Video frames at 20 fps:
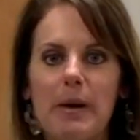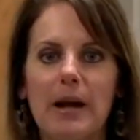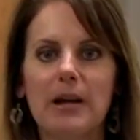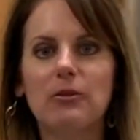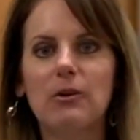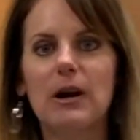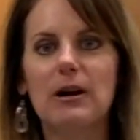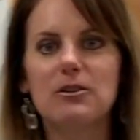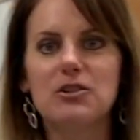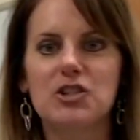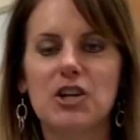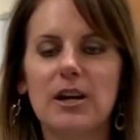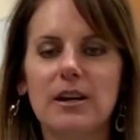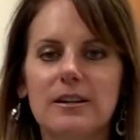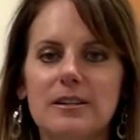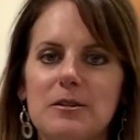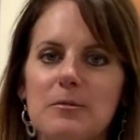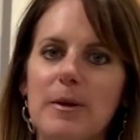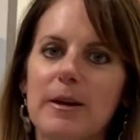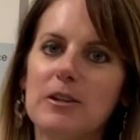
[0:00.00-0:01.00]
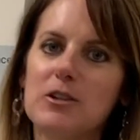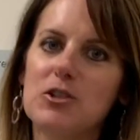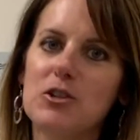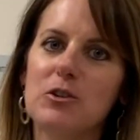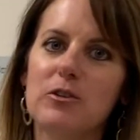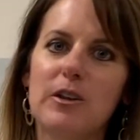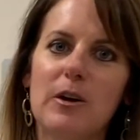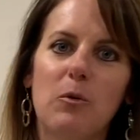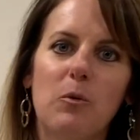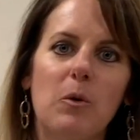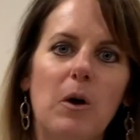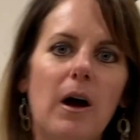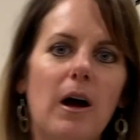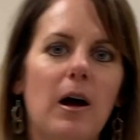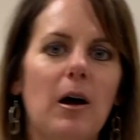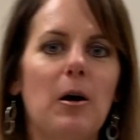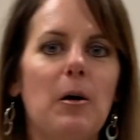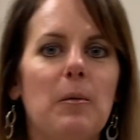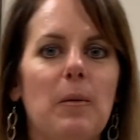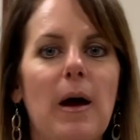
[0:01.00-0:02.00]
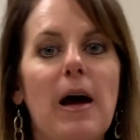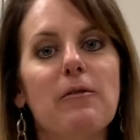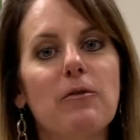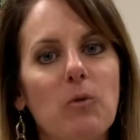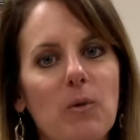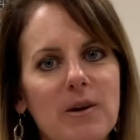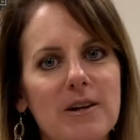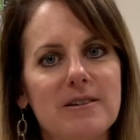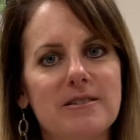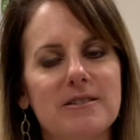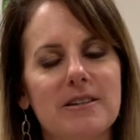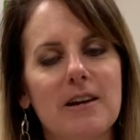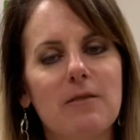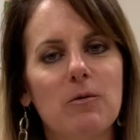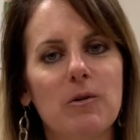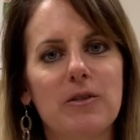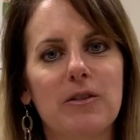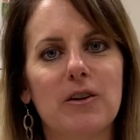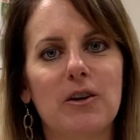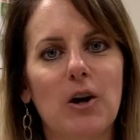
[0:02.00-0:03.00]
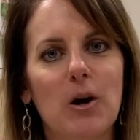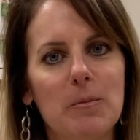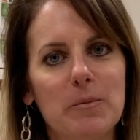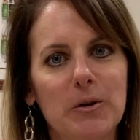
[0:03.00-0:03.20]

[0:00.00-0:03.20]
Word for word: background check to make sure that um, everyone is safe within our